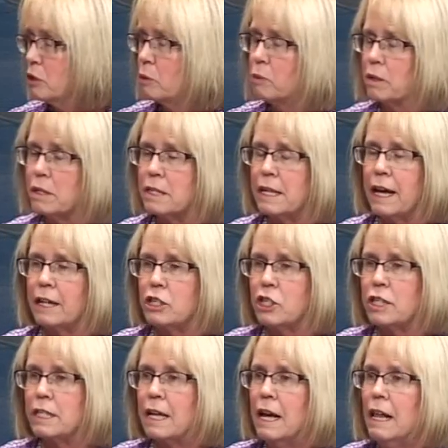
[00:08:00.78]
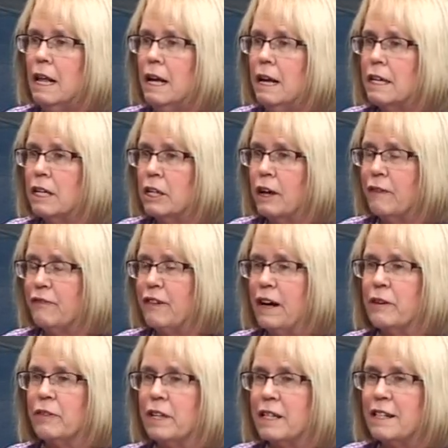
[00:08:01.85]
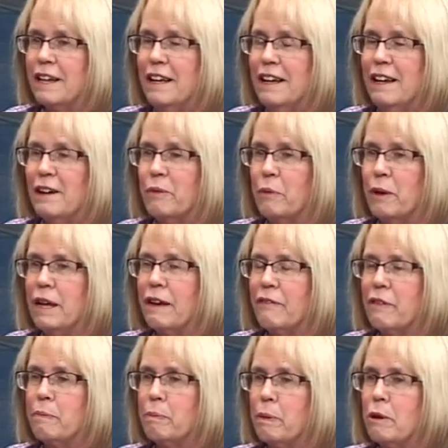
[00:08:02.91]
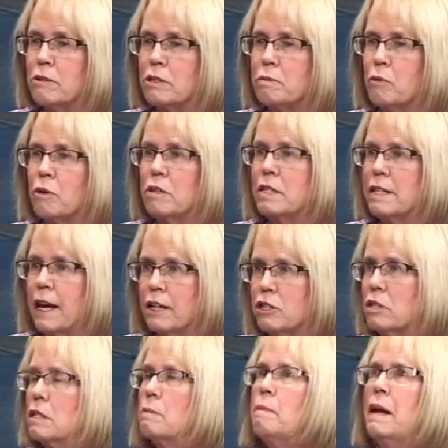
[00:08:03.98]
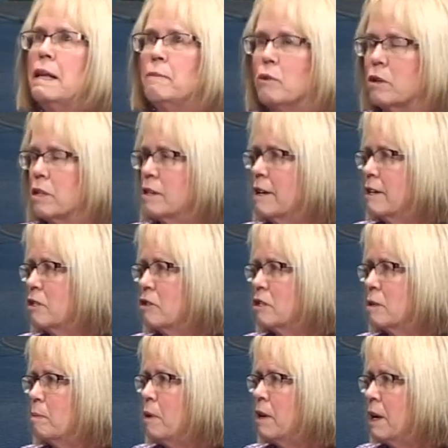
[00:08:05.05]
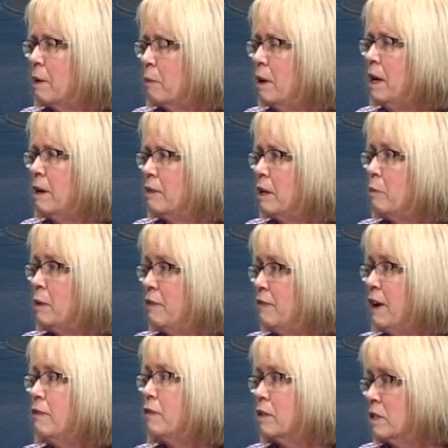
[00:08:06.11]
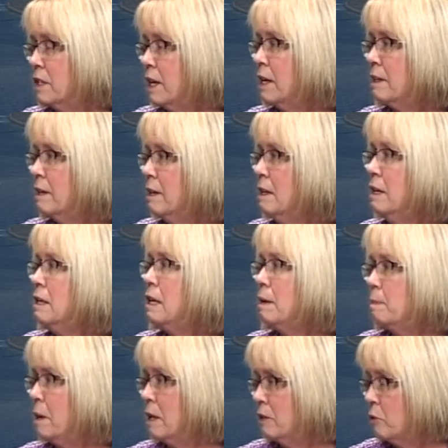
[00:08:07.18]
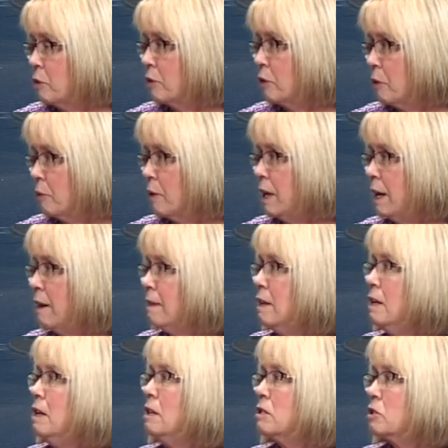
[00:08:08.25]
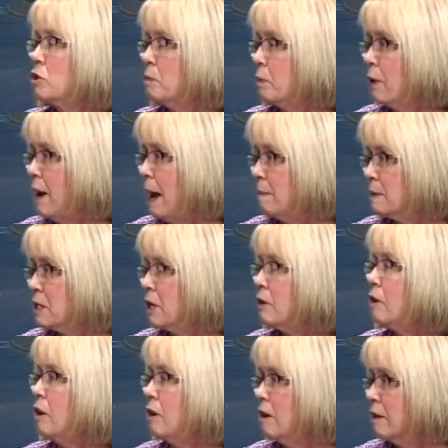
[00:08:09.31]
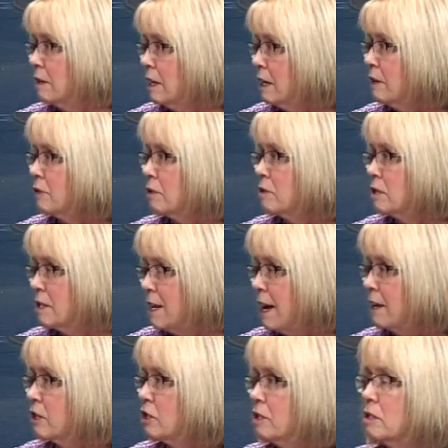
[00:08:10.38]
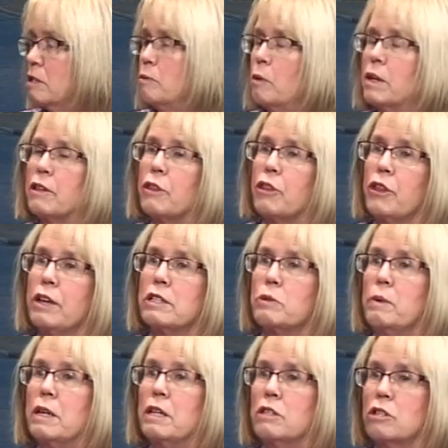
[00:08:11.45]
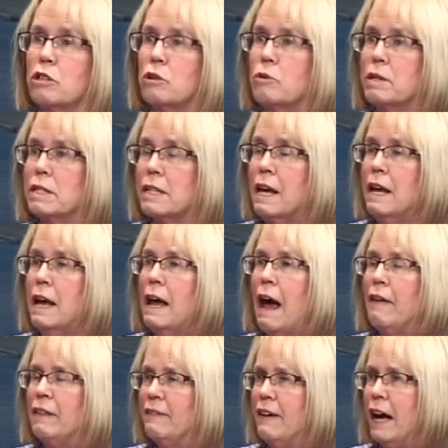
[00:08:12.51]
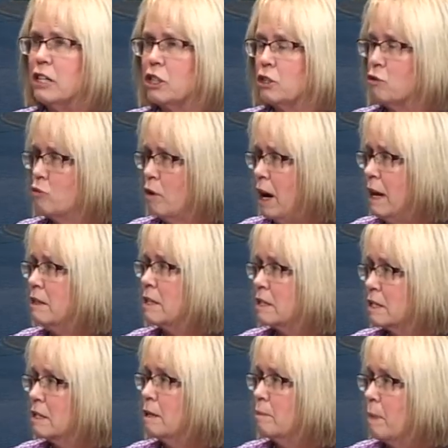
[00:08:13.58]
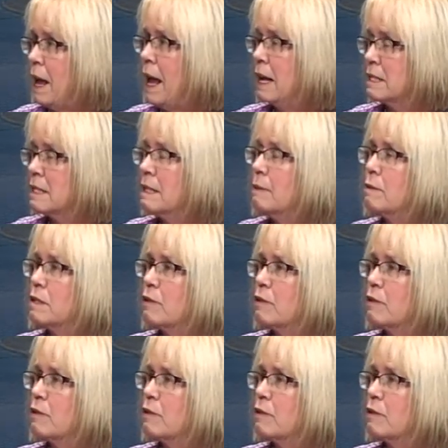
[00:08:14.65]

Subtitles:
the word sanctions. Mm-hmm. You know, I found that we have imposed more sanctions, many more sanctions upon Iran than we've ever done upon North Korea. So perhaps there are other sanctions. And one of the things we can do is, and they've actually tried this in the past, and it was...